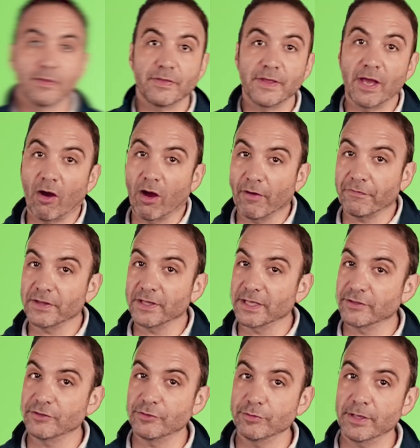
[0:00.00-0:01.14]
They often like
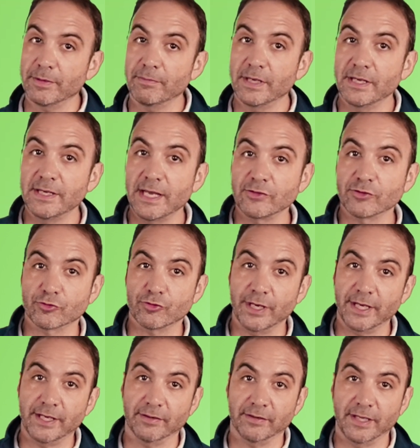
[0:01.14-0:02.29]
to do them
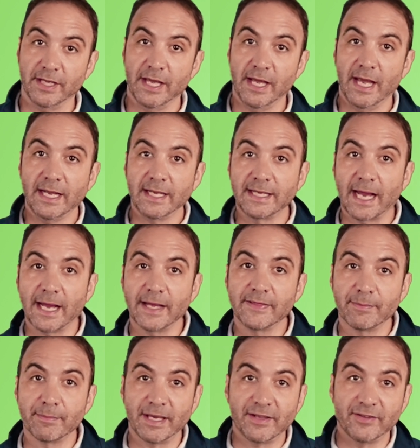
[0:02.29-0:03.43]
nasotracheally and guide
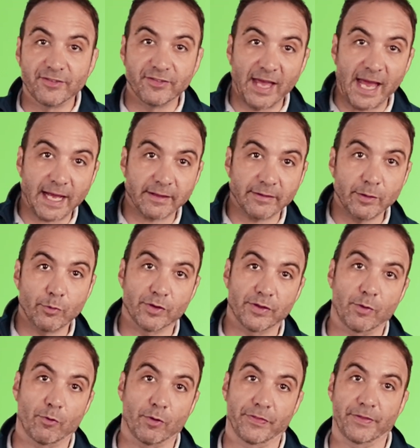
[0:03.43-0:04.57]
them exactly where they
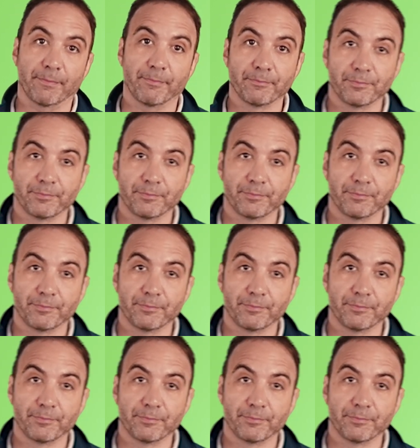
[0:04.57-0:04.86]
want them.